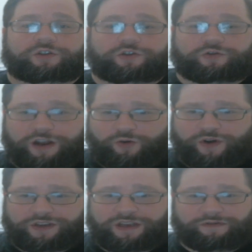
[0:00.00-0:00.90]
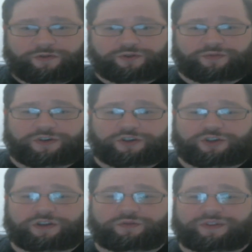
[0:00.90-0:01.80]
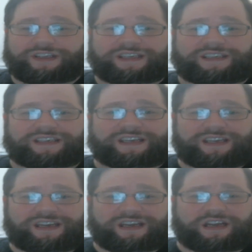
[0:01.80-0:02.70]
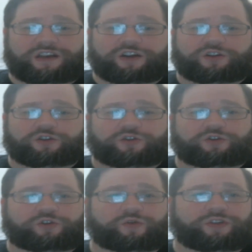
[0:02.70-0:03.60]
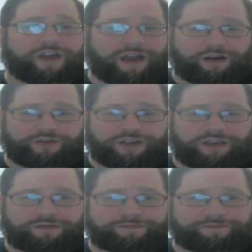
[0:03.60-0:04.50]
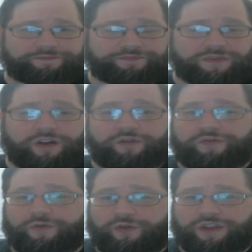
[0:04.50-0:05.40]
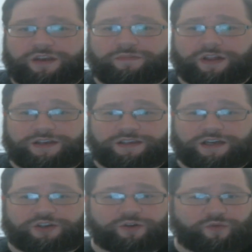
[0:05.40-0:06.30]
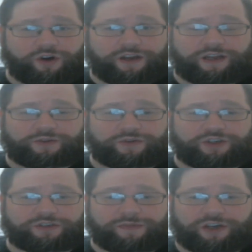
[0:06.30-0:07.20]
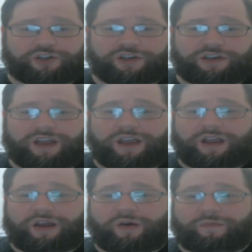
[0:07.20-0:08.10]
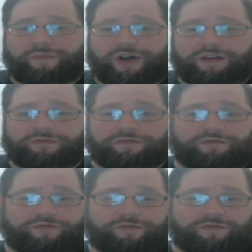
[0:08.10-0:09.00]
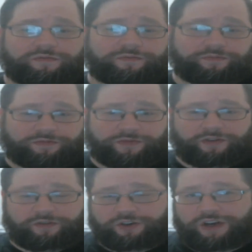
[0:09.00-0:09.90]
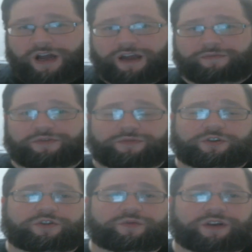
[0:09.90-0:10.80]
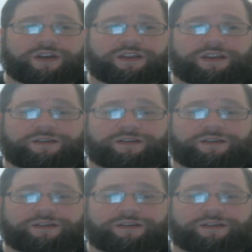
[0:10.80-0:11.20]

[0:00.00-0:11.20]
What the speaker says: Dragon Quest VII was originally released in 2000 for the PlayStation 1, as we just mentioned, but the version I'm familiar with,